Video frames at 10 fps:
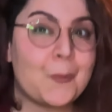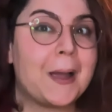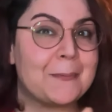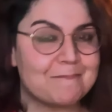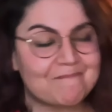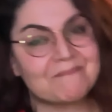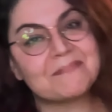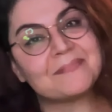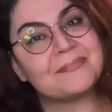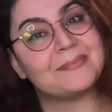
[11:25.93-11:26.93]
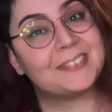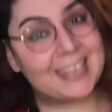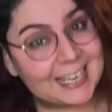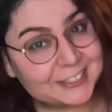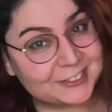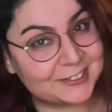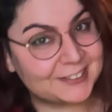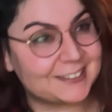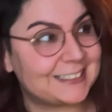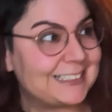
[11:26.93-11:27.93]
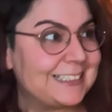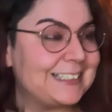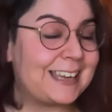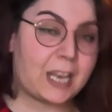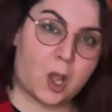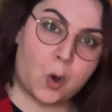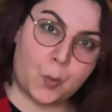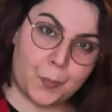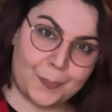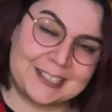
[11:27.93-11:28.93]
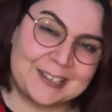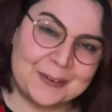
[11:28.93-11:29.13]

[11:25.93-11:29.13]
Well, yes and no. I'm telling you